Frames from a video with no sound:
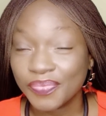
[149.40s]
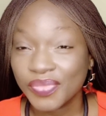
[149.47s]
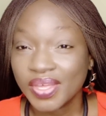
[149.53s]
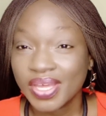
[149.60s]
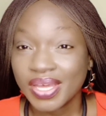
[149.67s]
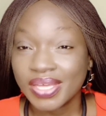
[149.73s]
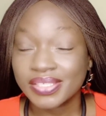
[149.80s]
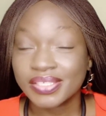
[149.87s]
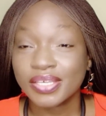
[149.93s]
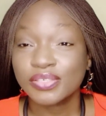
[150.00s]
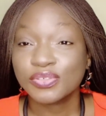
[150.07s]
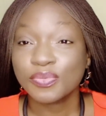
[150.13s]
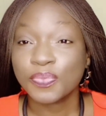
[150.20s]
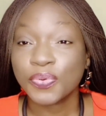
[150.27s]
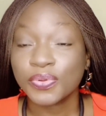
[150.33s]
It seeks
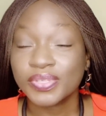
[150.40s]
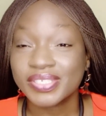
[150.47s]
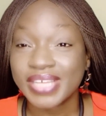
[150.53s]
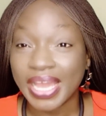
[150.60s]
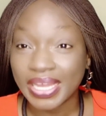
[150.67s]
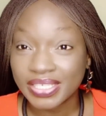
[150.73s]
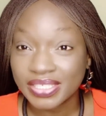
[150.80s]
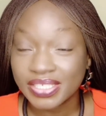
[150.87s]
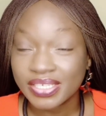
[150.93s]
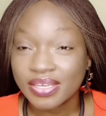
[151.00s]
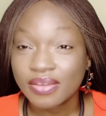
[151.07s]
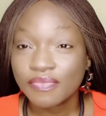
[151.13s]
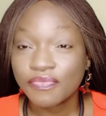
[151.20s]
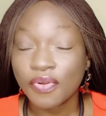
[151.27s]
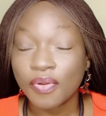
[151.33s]
to protect
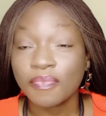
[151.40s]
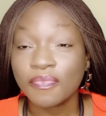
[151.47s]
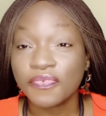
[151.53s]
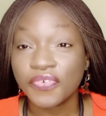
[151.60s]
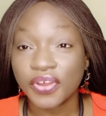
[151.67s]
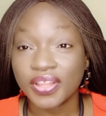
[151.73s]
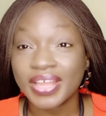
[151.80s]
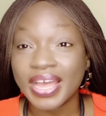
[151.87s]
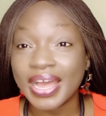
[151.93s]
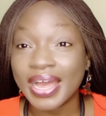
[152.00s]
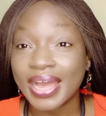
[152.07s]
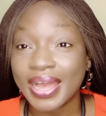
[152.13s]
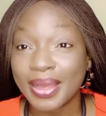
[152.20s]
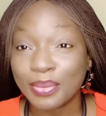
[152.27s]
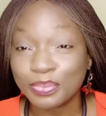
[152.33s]
from further
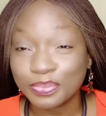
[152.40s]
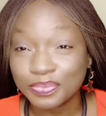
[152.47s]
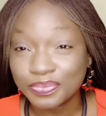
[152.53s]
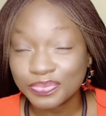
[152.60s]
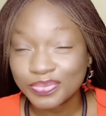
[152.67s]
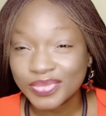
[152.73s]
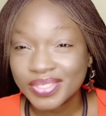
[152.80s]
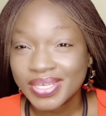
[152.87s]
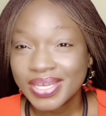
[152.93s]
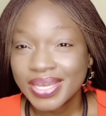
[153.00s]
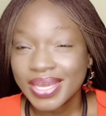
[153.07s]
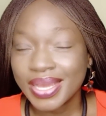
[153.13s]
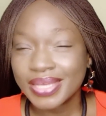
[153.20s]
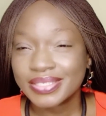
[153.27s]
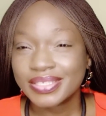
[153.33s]
harm.
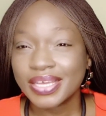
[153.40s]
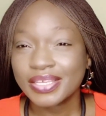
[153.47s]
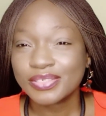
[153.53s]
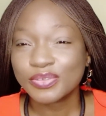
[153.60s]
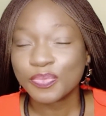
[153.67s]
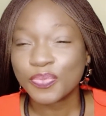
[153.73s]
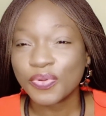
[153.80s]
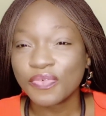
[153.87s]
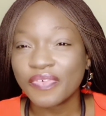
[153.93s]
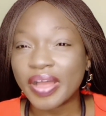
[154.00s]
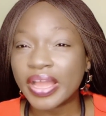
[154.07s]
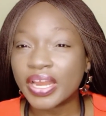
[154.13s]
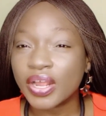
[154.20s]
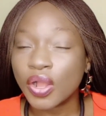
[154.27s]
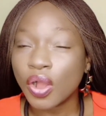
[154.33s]
It seeks to
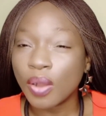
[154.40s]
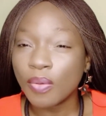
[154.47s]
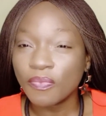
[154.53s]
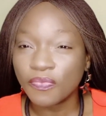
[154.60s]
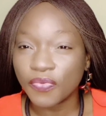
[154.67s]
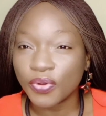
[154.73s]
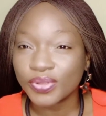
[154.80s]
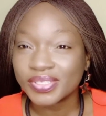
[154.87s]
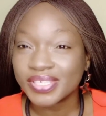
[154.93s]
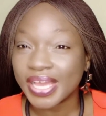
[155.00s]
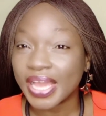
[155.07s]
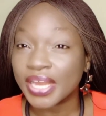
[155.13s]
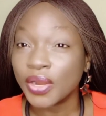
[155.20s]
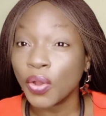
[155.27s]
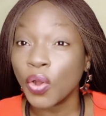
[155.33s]
provide comfort
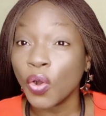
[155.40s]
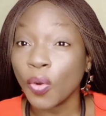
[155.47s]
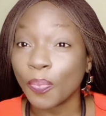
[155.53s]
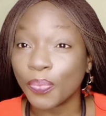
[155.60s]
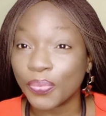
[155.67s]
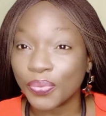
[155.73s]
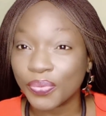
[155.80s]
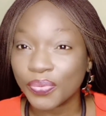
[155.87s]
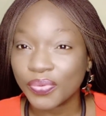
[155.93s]
and hope.